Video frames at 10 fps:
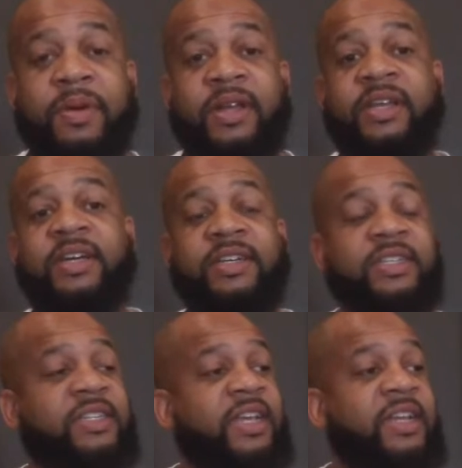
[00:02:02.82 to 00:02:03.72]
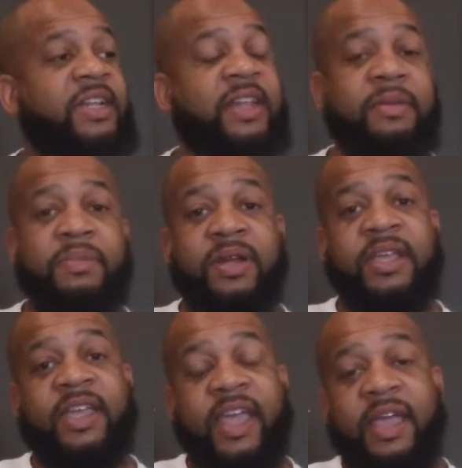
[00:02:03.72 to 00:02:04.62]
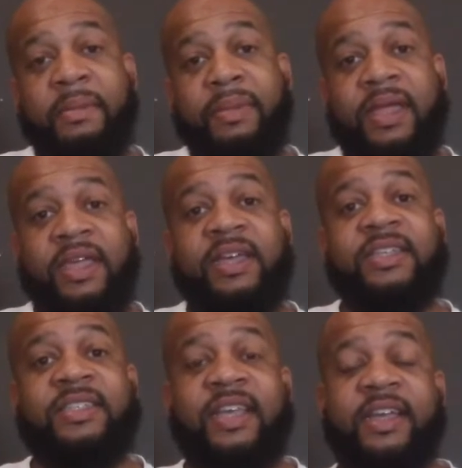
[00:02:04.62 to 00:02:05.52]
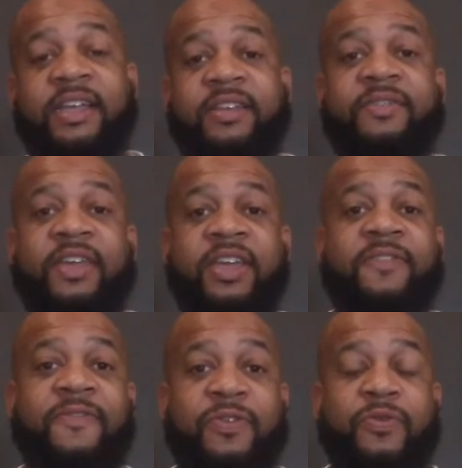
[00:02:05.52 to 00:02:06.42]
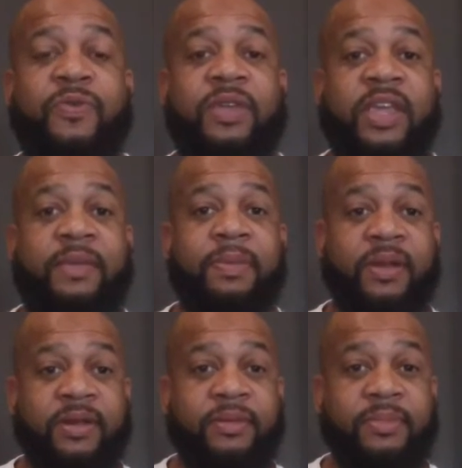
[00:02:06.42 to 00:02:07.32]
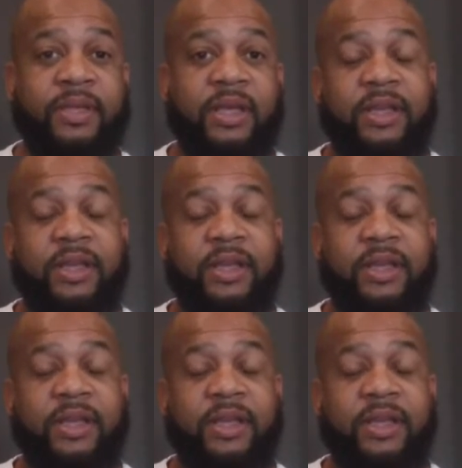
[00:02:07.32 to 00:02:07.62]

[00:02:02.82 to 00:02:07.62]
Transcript: money, understand that that money can be consecutive if you keep it up.